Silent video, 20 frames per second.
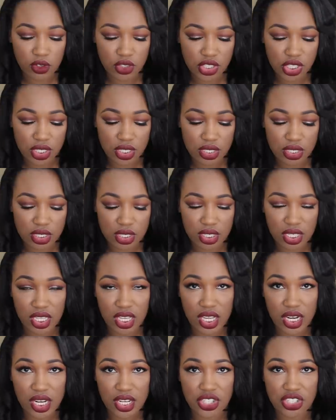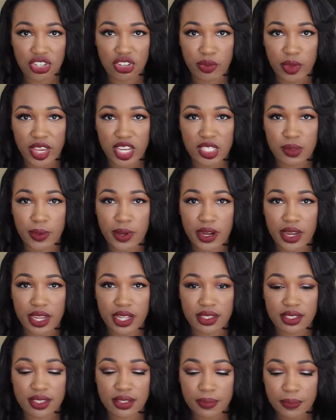will just get into my
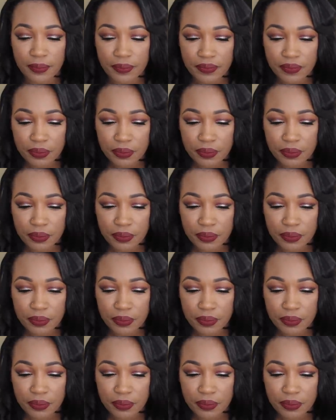experience.